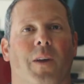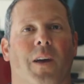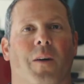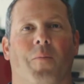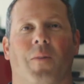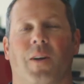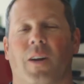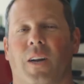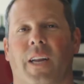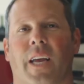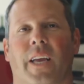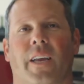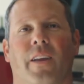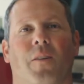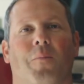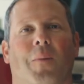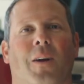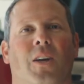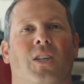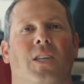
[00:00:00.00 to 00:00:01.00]
I'm going to take you
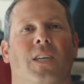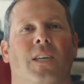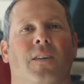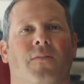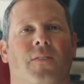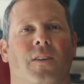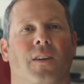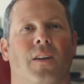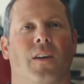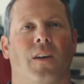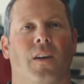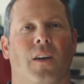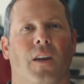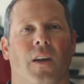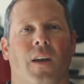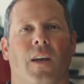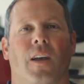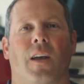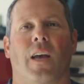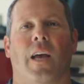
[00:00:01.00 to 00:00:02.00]
to my shift."
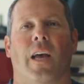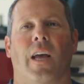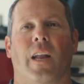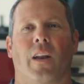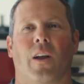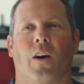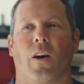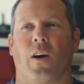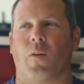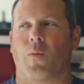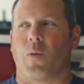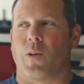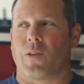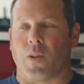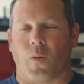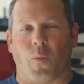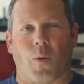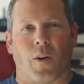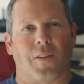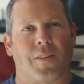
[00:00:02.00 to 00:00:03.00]
And we
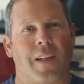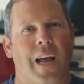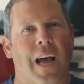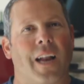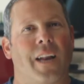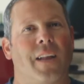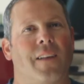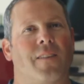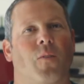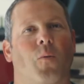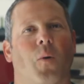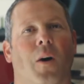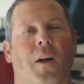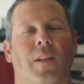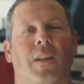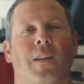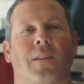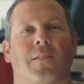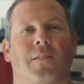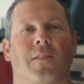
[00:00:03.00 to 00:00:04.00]
said, "Where's that?" And he said, "Well,
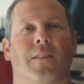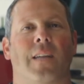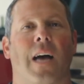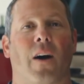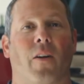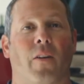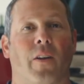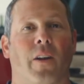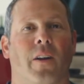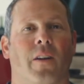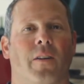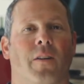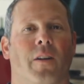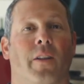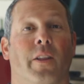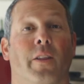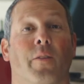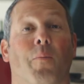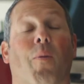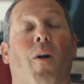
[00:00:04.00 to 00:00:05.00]
it's down
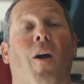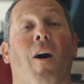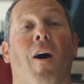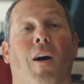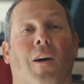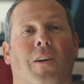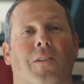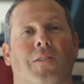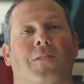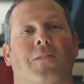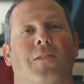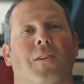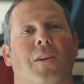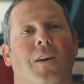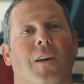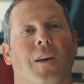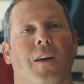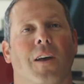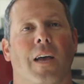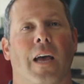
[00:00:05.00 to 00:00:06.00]
in the Bronx,
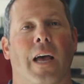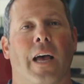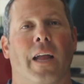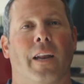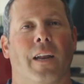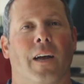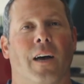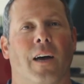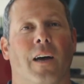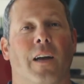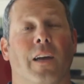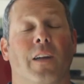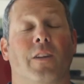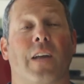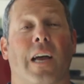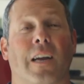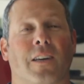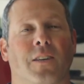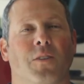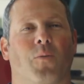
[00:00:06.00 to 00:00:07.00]
and it's
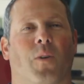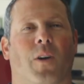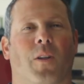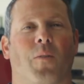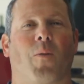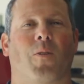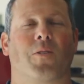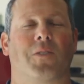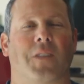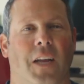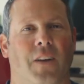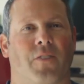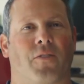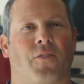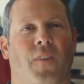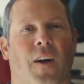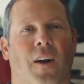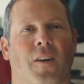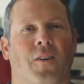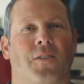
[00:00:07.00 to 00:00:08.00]
actually one of the most dangerous
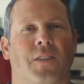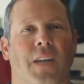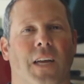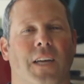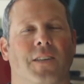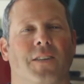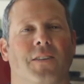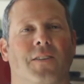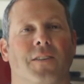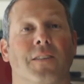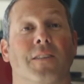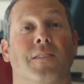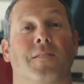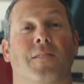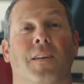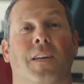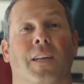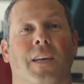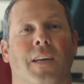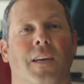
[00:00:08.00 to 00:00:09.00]
fire stations in the
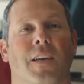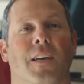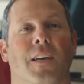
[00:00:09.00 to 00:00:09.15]
city.